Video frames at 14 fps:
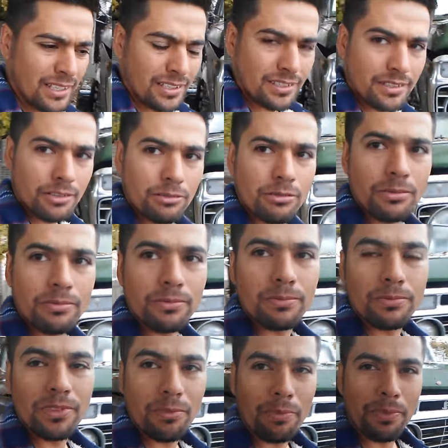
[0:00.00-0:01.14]
So
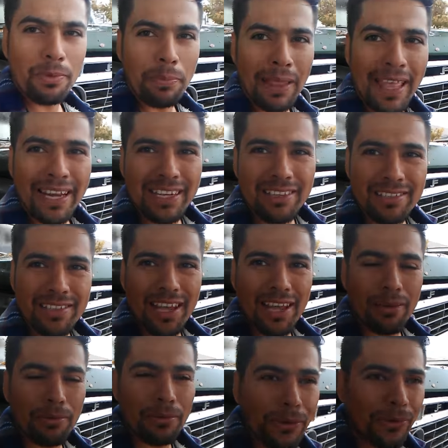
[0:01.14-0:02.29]
the plan is
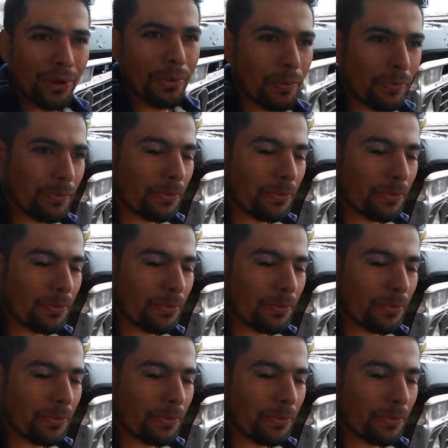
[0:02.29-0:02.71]
that we're gonna